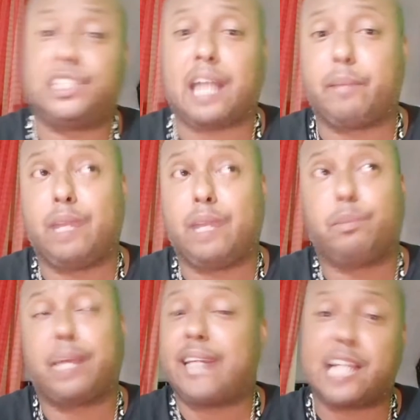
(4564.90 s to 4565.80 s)
but he would play
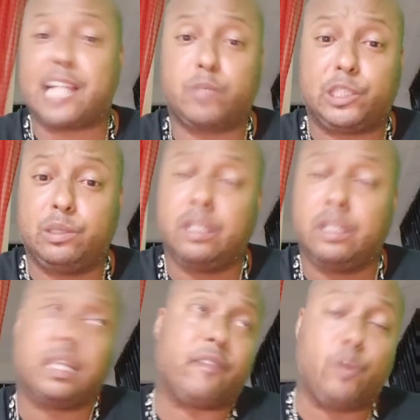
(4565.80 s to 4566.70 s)
dice with you.
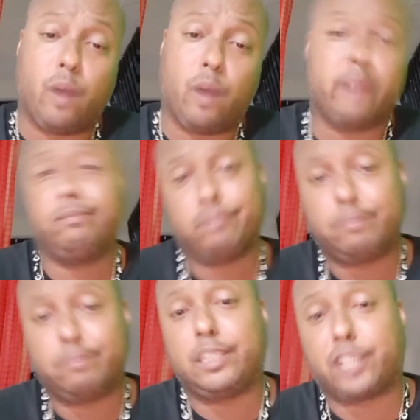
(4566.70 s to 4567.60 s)
If you won, he
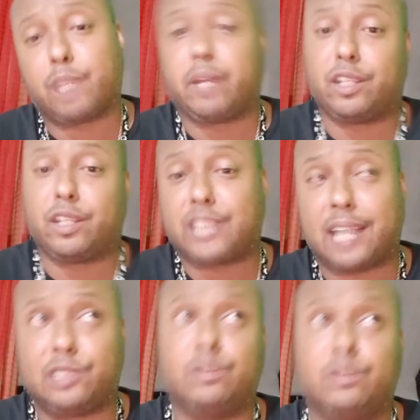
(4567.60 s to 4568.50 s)
took your money or shot you.
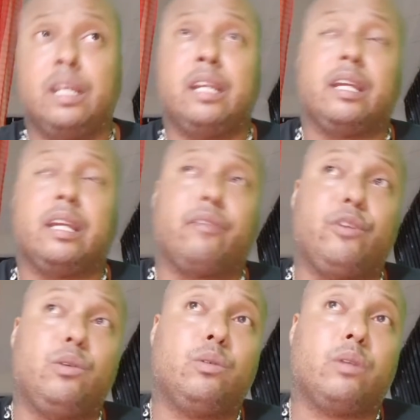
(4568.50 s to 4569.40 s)
If
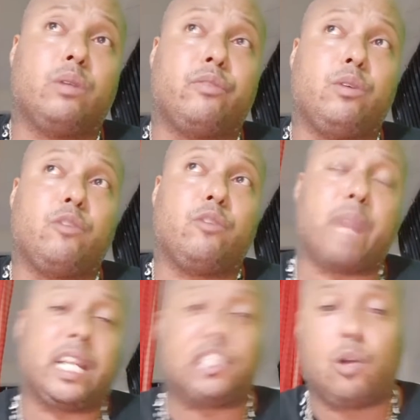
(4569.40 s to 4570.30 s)
you made a
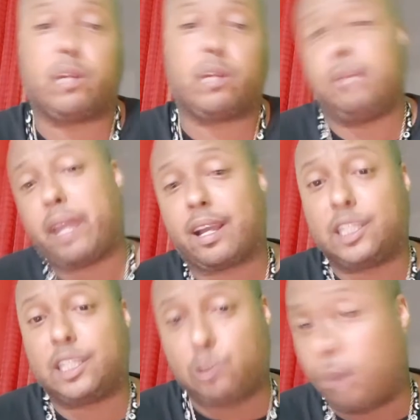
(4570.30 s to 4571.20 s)
joke, he may have cut
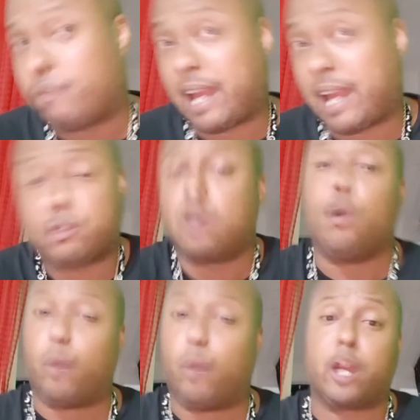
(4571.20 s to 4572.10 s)
you open. Ratty was one of those